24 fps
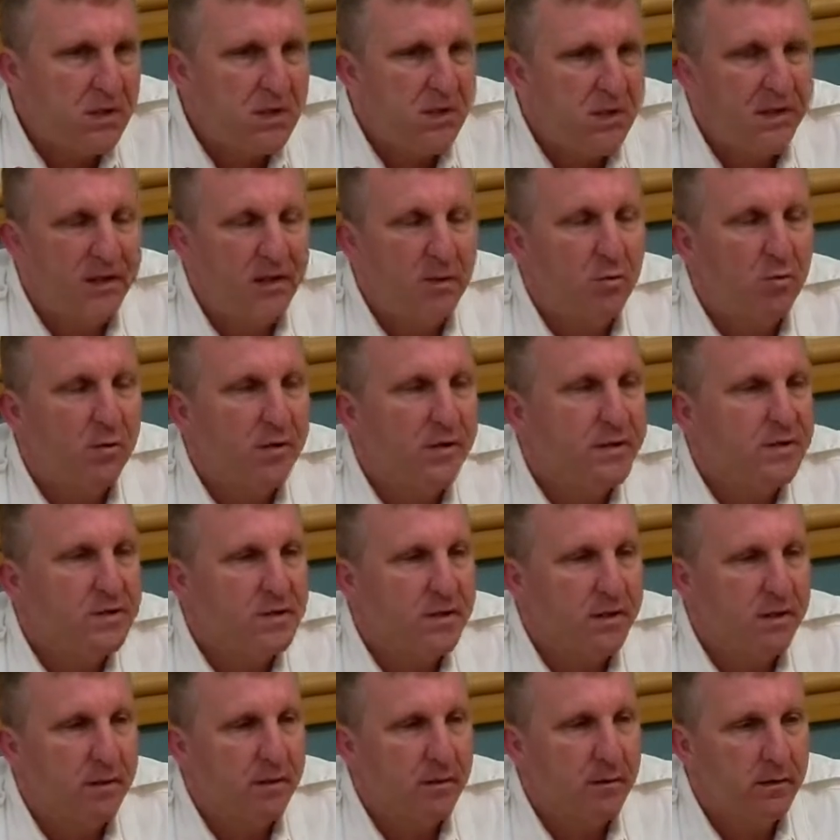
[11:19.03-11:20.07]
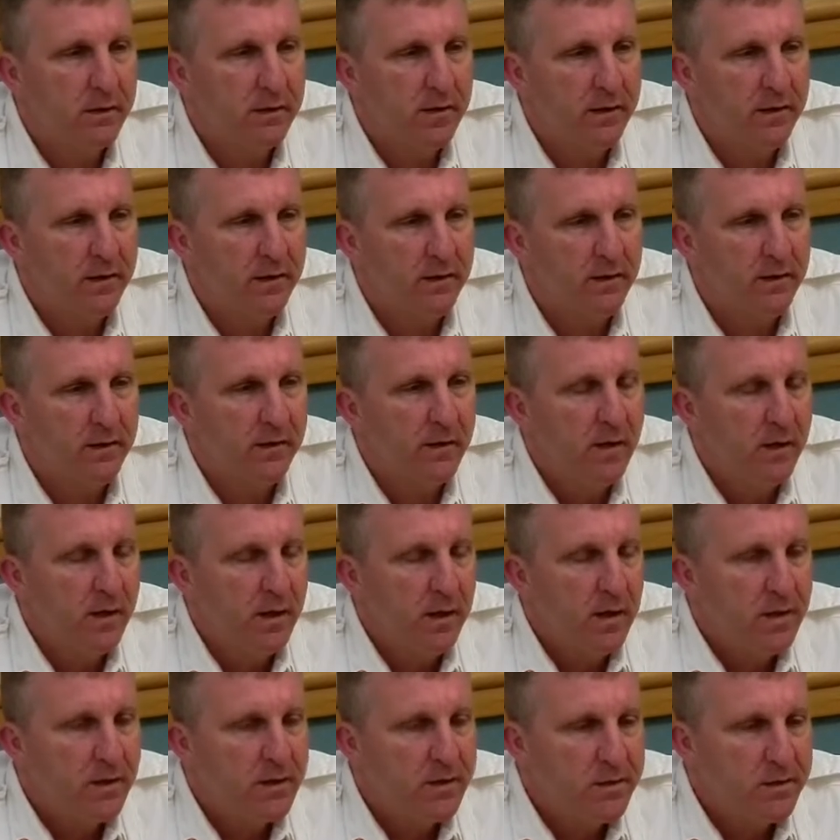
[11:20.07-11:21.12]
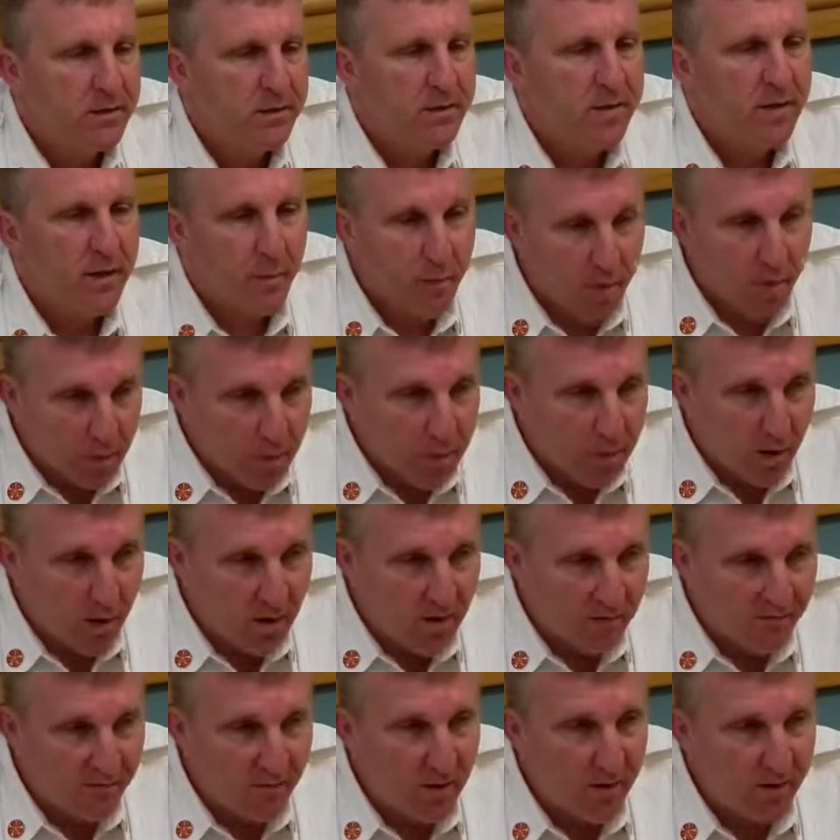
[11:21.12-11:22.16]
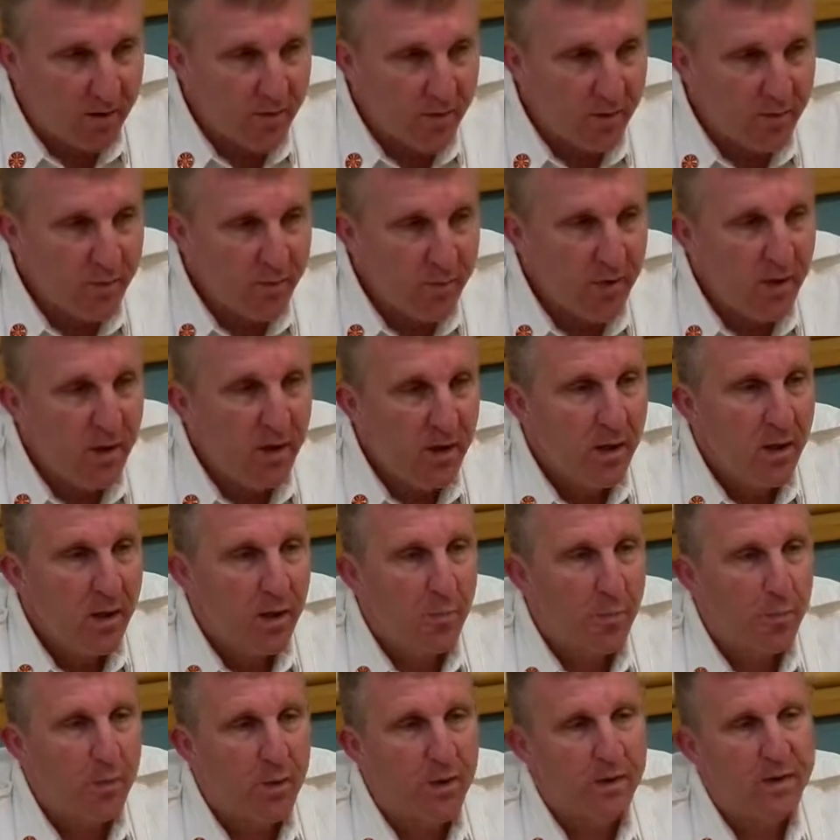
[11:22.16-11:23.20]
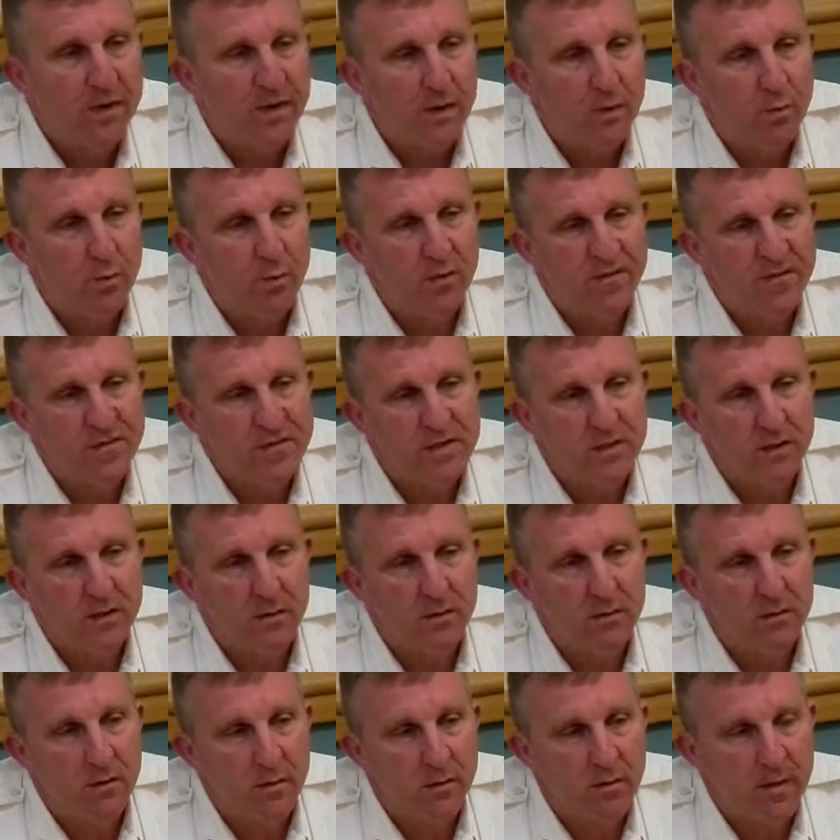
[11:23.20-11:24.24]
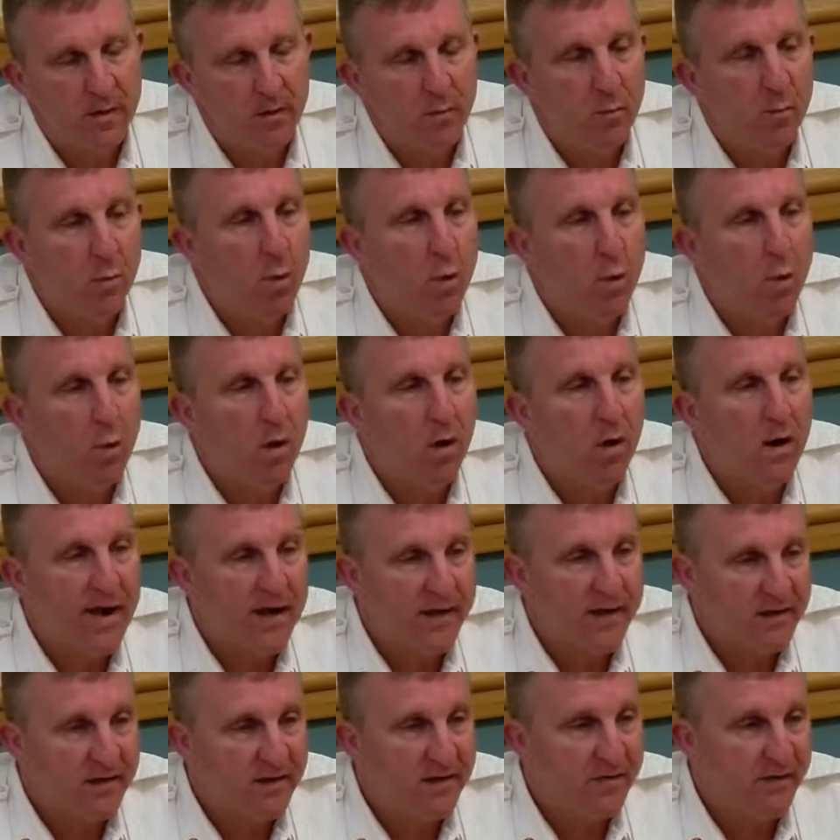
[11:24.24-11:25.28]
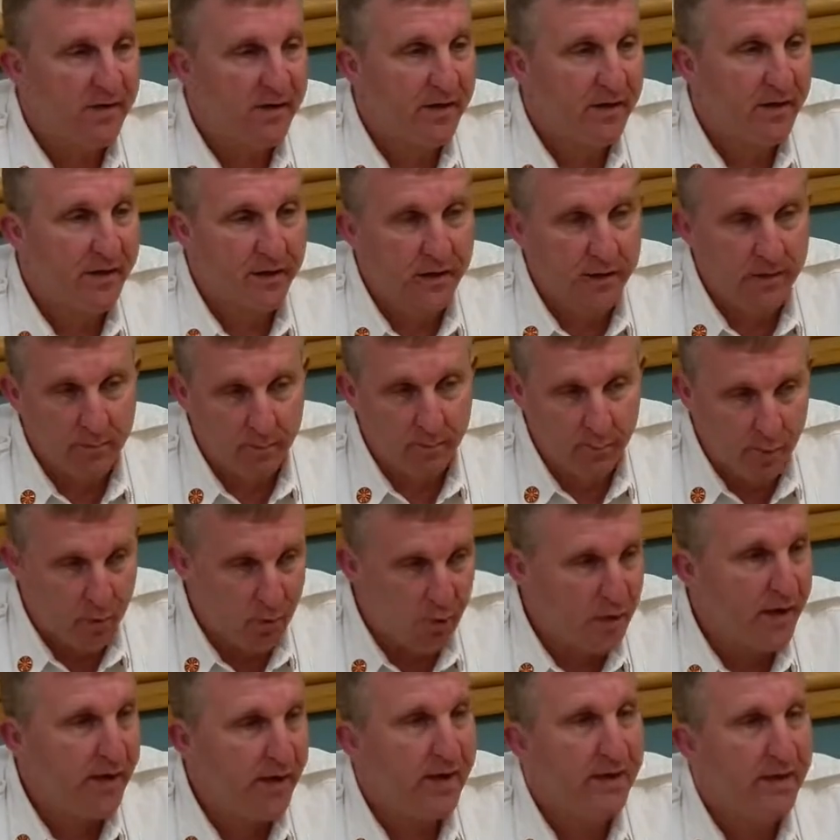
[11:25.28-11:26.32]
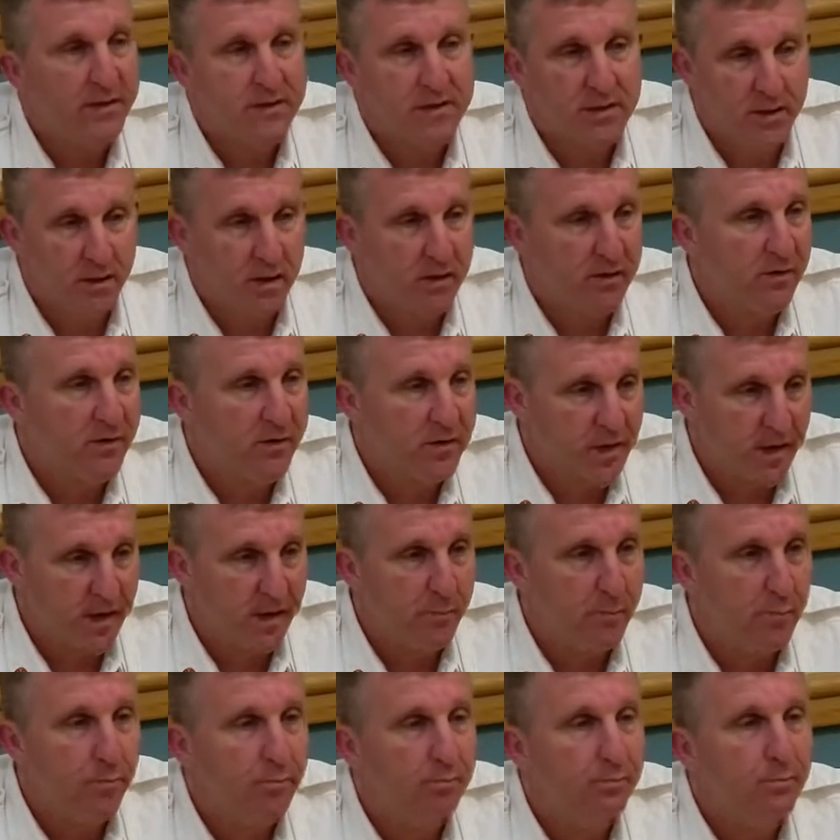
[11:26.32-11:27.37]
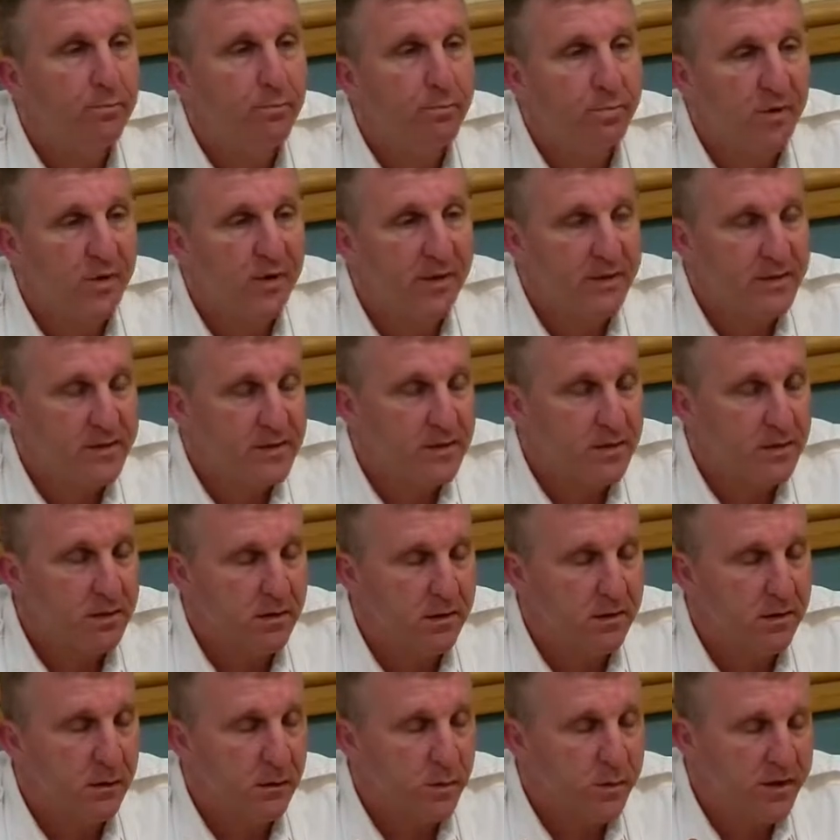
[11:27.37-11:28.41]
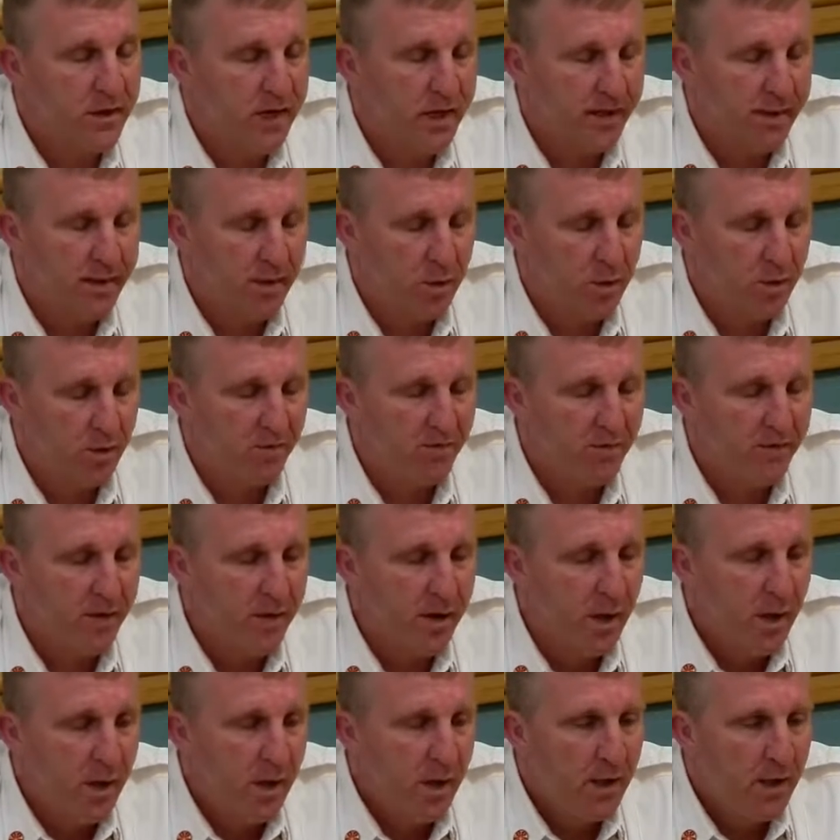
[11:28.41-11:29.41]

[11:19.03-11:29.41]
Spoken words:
decrease in typical call volume, but yet we've seen a little bit more activity in parades and other type things, tied to COVID.